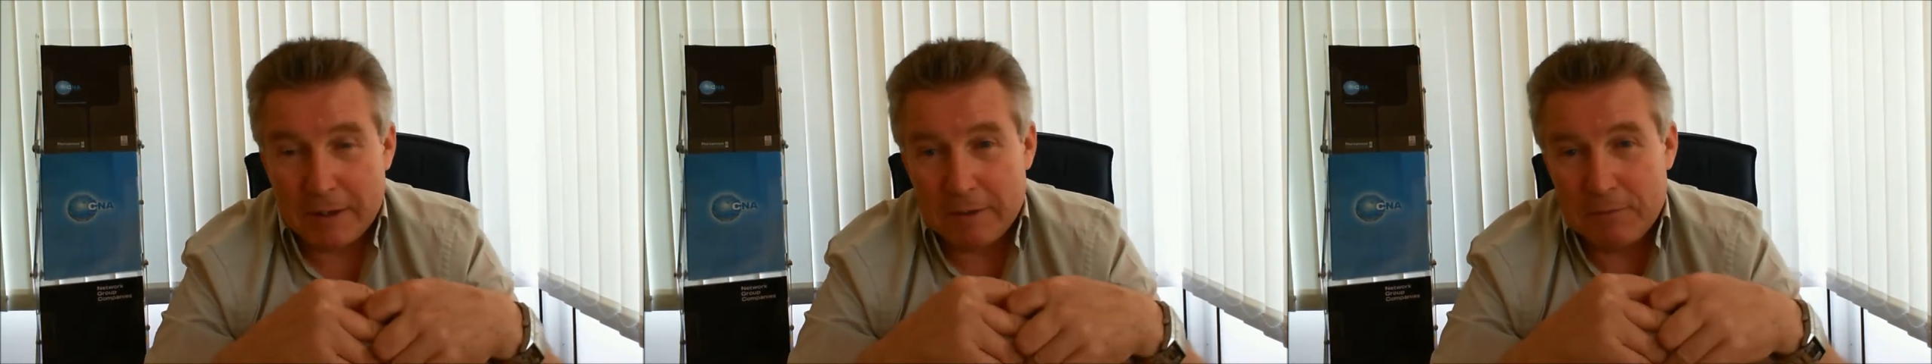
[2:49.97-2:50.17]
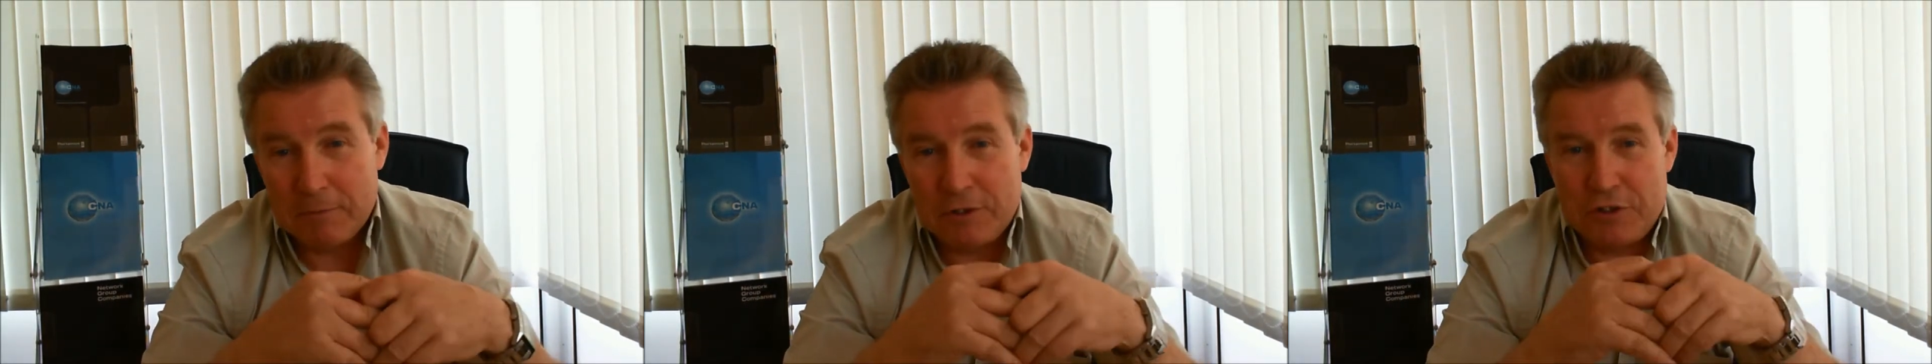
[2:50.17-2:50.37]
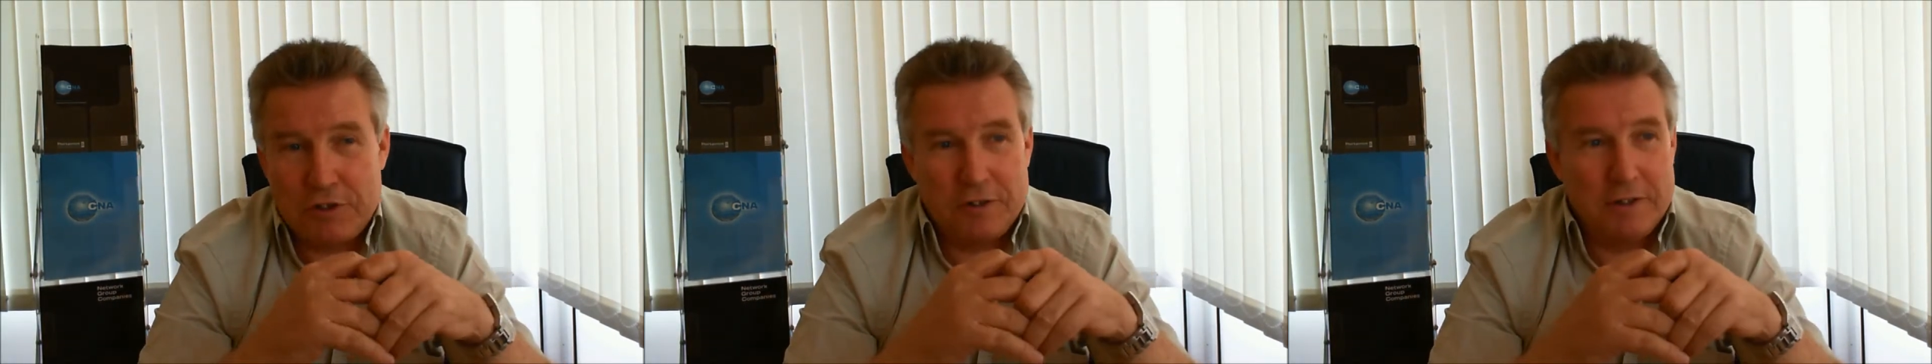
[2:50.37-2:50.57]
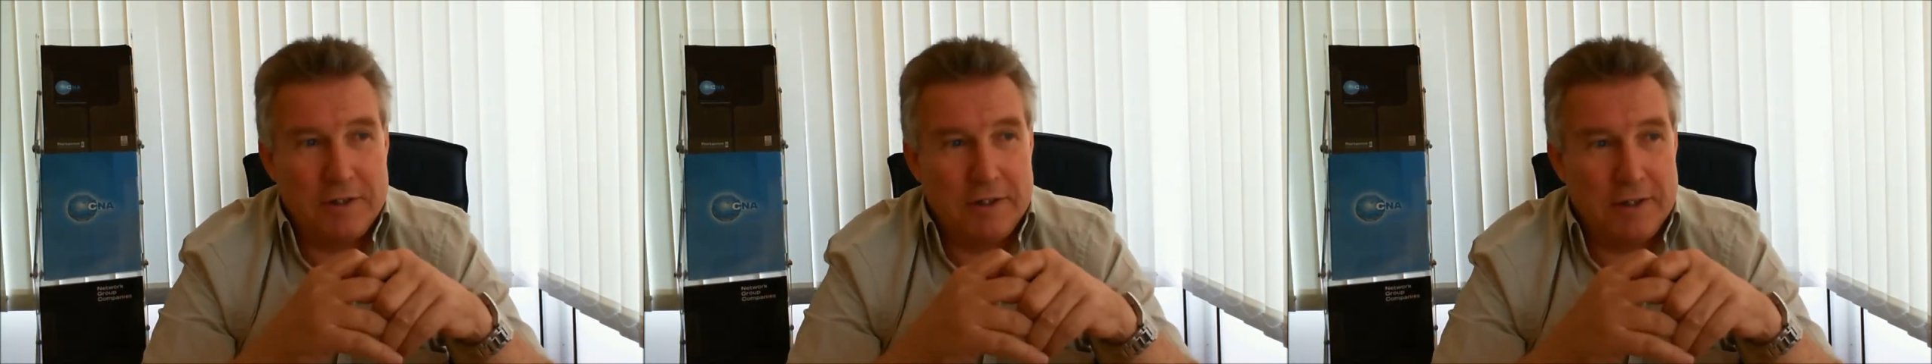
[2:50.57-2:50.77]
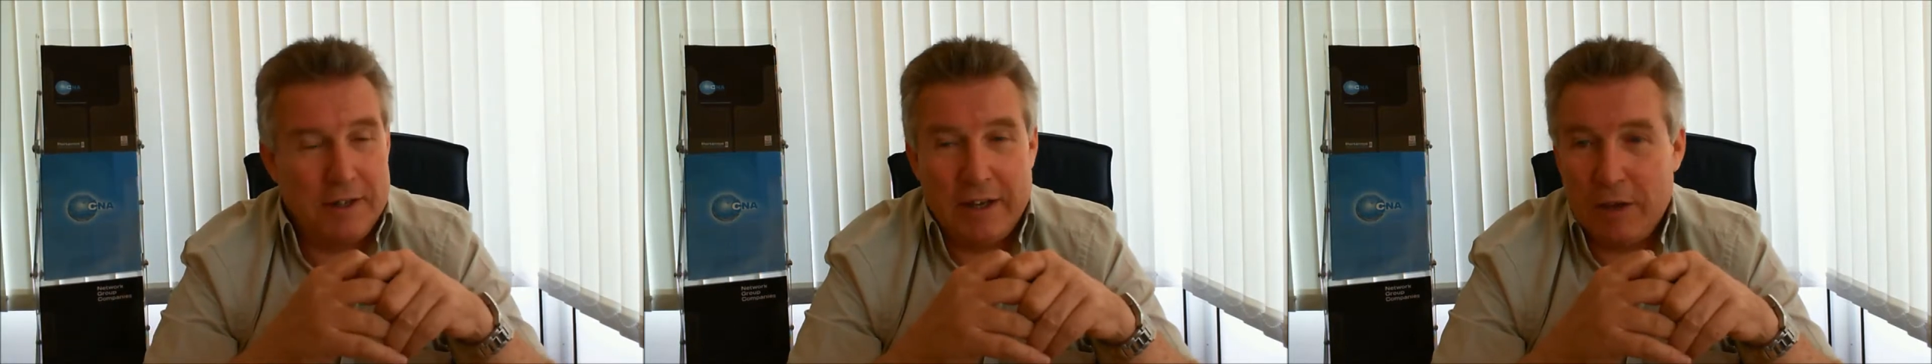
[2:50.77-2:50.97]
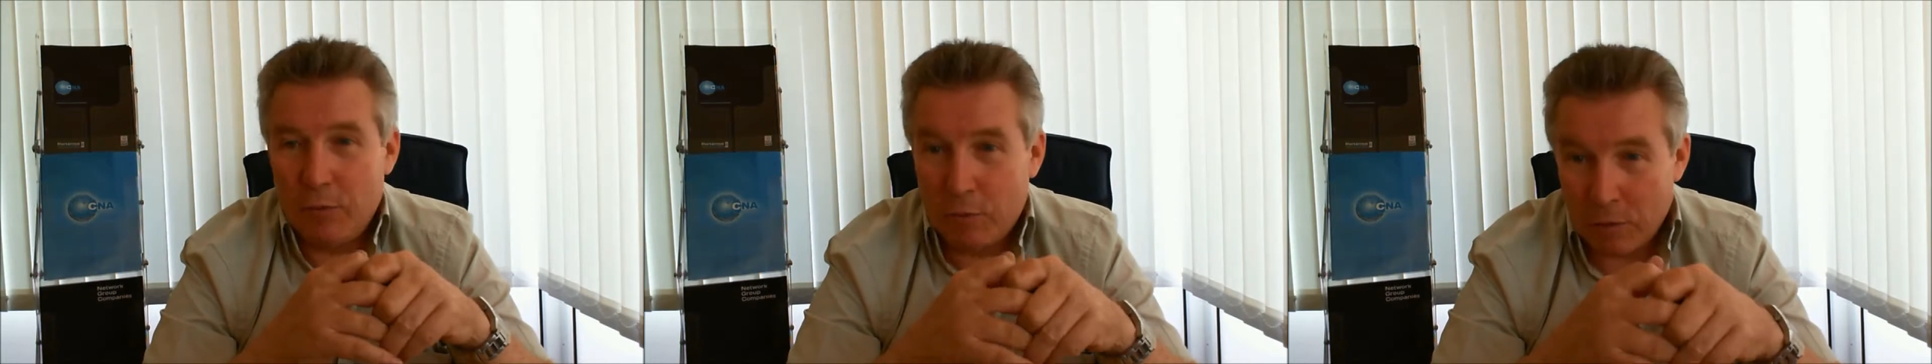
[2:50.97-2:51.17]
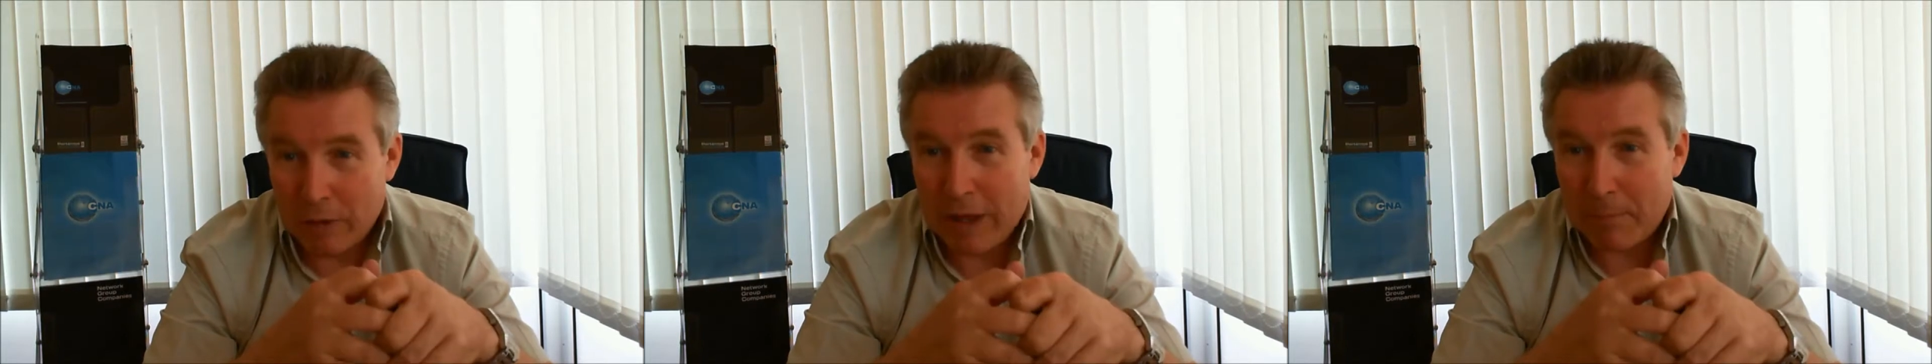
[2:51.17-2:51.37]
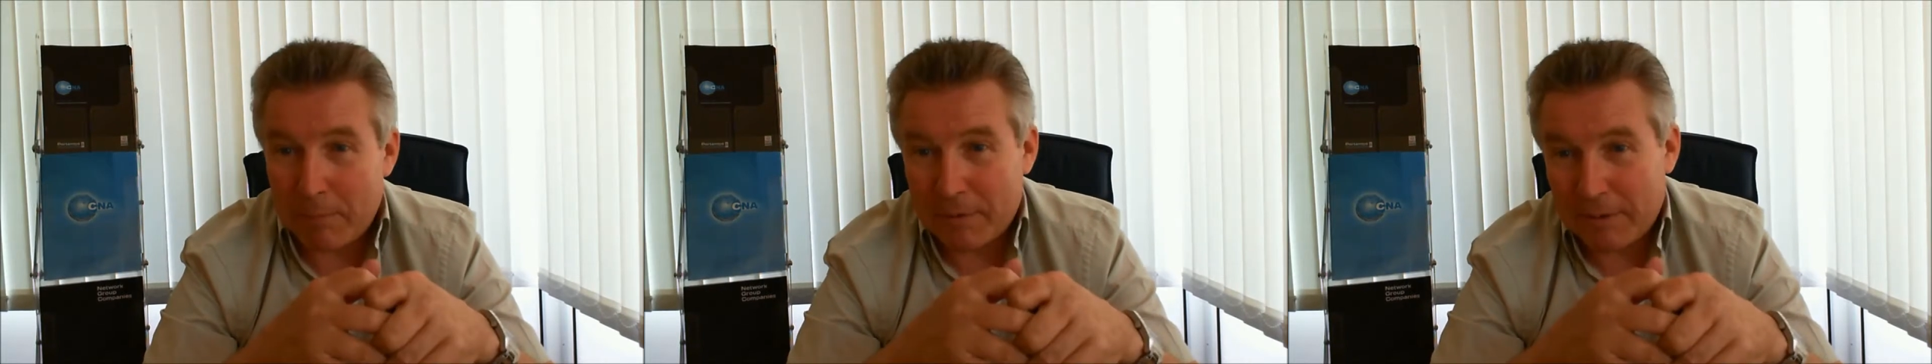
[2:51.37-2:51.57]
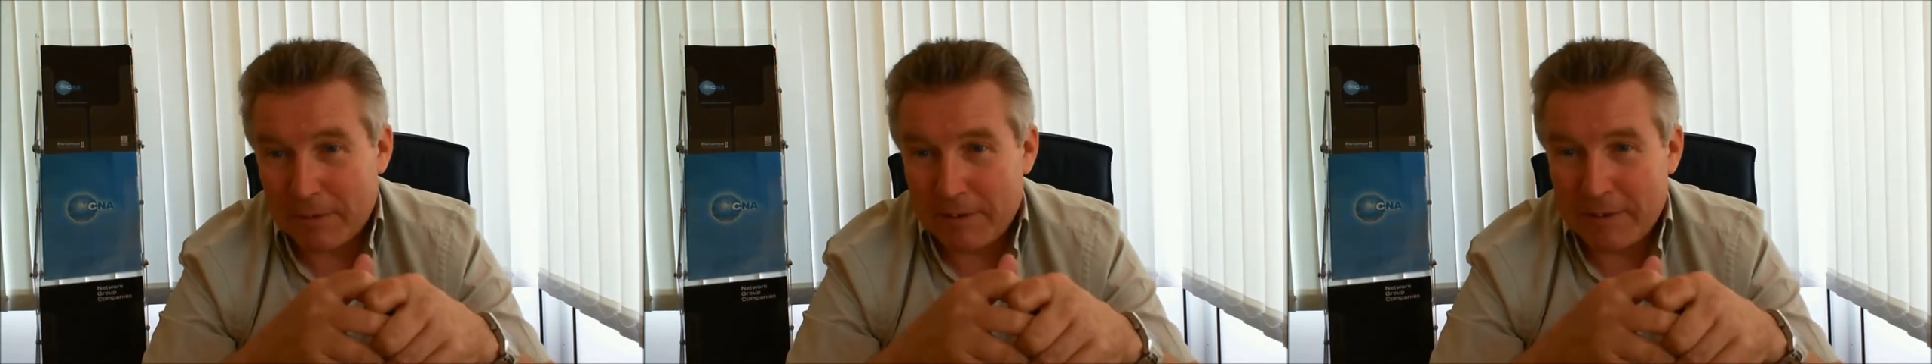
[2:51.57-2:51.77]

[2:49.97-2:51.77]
which will happen.